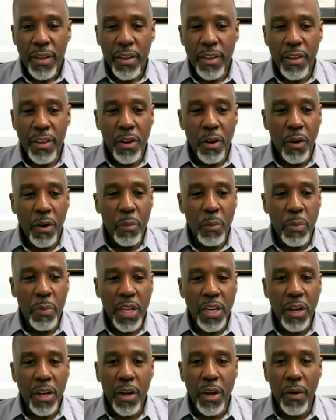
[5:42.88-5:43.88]
You know,
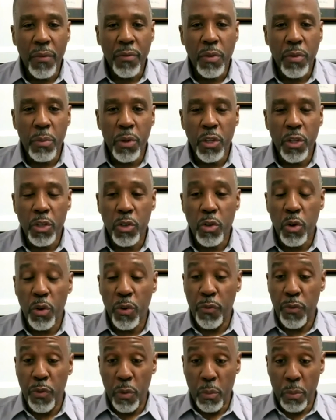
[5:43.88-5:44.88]
being uncomfortable is
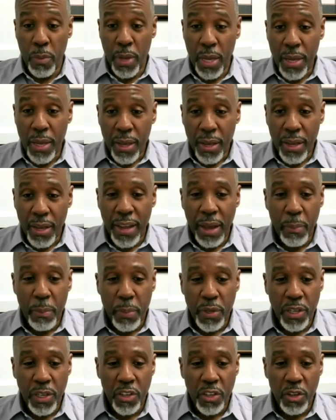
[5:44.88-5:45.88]
good for me in that
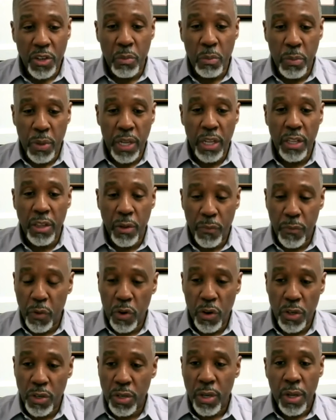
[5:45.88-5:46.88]
position, being the
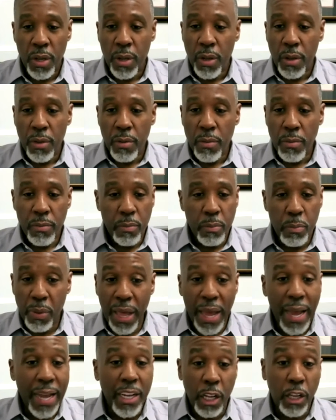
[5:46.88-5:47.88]
first
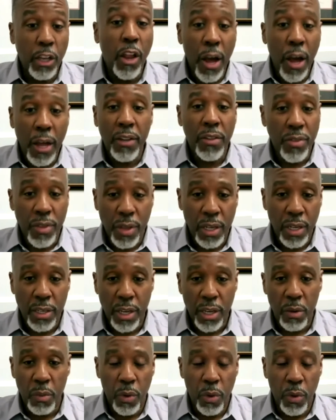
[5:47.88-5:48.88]
black, a lot of
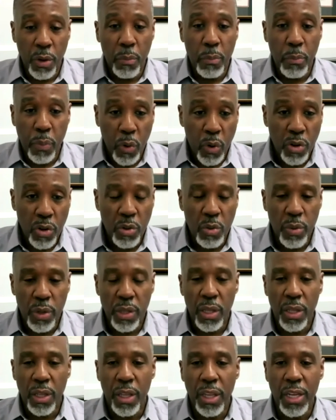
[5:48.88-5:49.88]
things. I don't wanna bore you
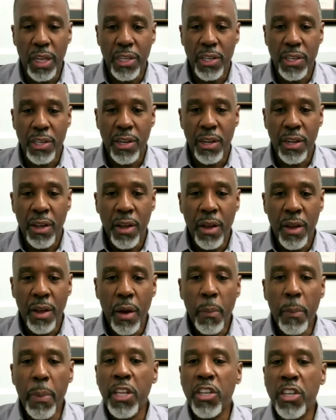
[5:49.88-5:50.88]
with the list,
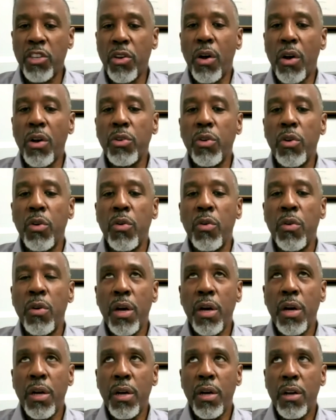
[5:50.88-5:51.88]
but it's also
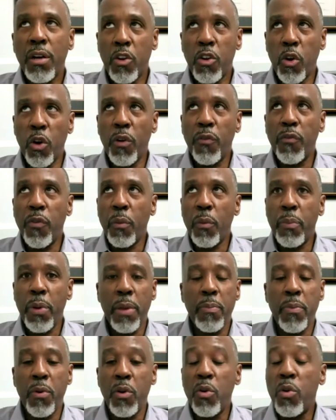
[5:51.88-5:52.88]
good for
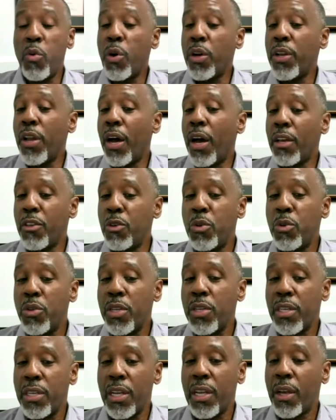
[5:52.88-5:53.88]
people who are not used
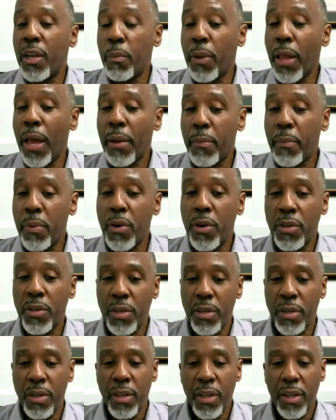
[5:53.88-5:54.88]
to seeing a black
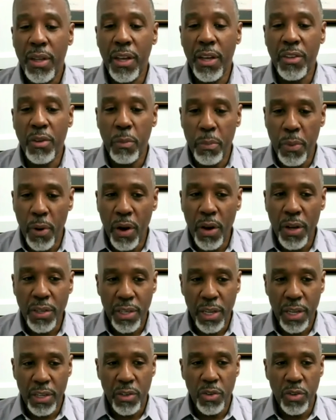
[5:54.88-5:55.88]
person as a
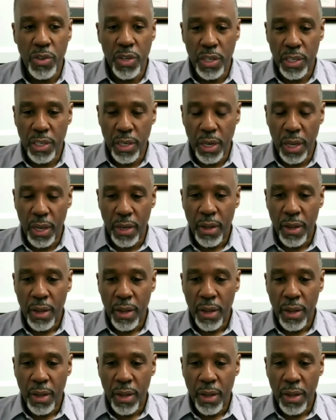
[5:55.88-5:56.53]
boss, as you just said.